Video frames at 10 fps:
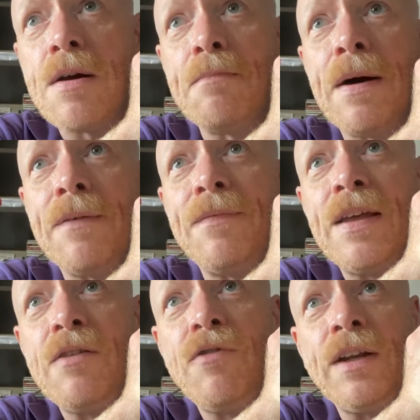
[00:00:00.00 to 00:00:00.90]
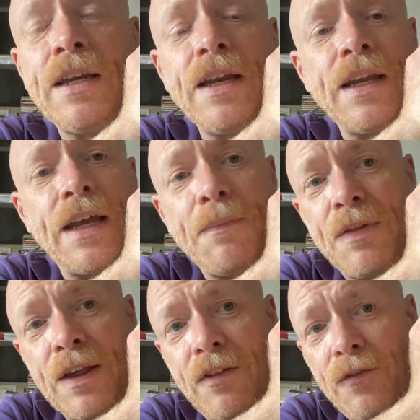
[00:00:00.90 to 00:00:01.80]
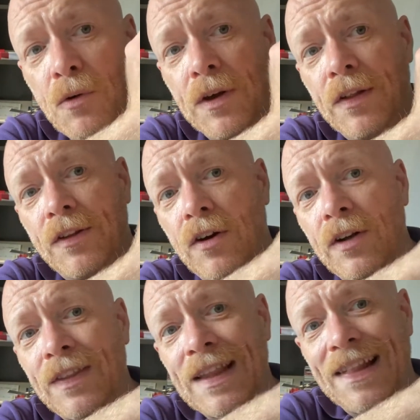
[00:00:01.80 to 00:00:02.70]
but they really need to keep things focused on the